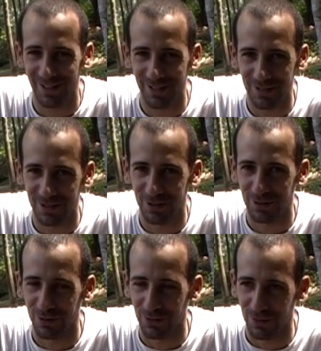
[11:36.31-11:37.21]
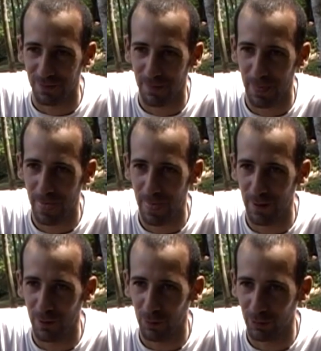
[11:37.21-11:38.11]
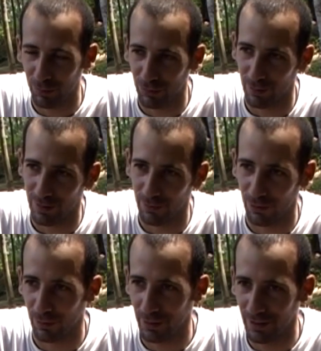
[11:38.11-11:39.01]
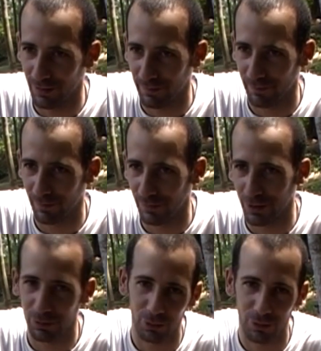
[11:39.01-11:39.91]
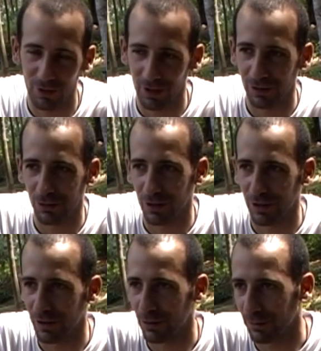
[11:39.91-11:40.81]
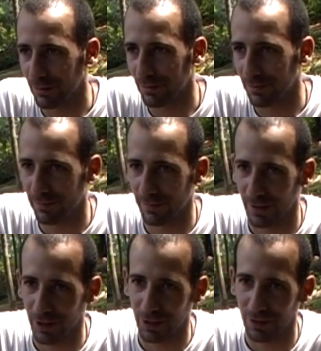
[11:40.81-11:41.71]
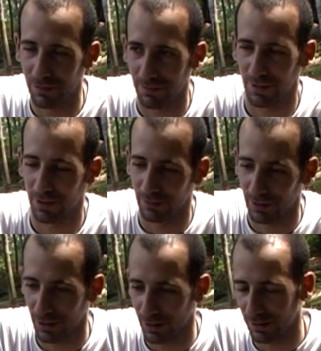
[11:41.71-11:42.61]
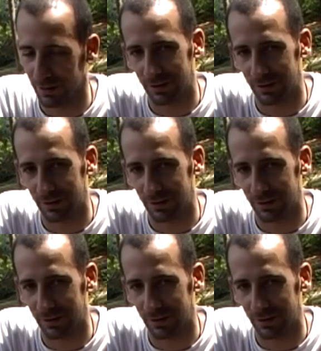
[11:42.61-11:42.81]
It's not such a big problem for me. They took the flag, it's great. They don't take it, they don't take it.